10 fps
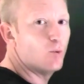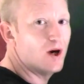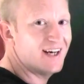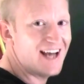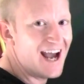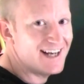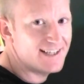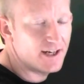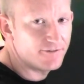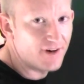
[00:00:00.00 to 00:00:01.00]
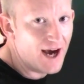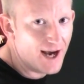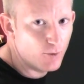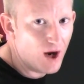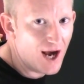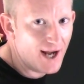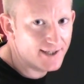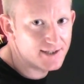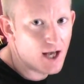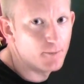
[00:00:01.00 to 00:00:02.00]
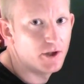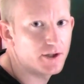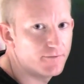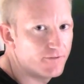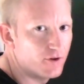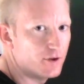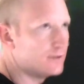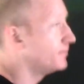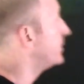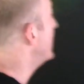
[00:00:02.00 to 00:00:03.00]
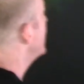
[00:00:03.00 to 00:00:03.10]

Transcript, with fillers: I wanted to identify. Why? Because I'm looking for him.